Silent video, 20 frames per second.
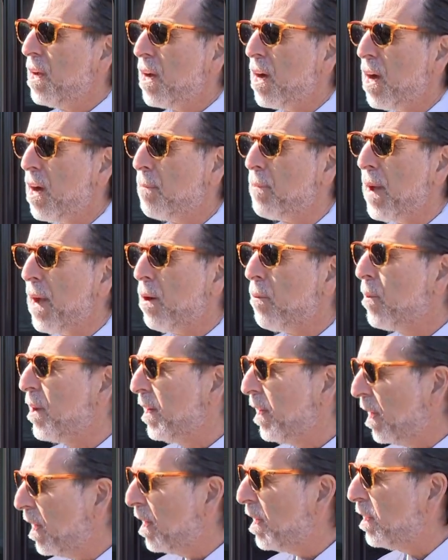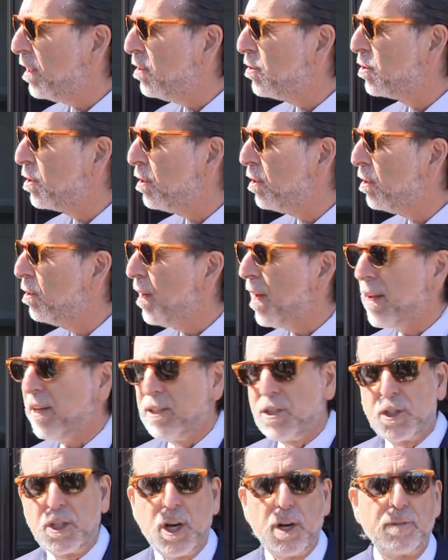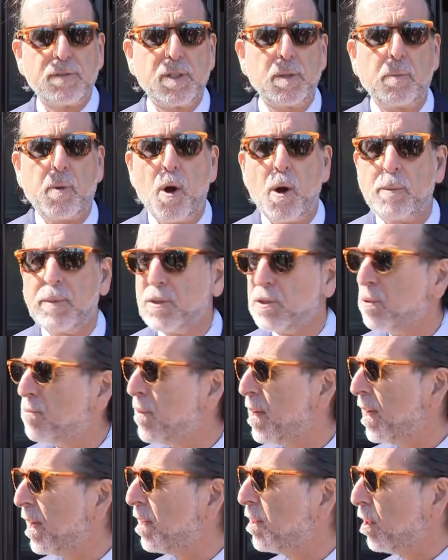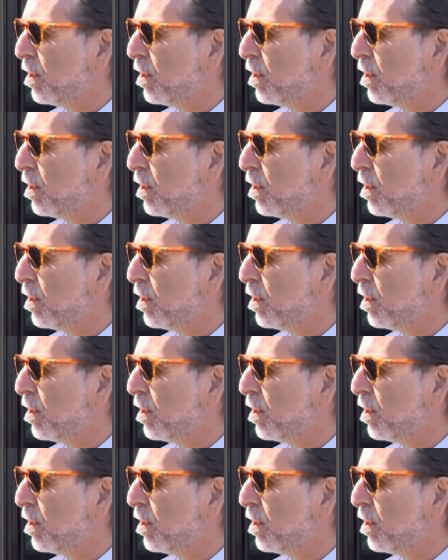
about what he can do in his sheriff's department to make the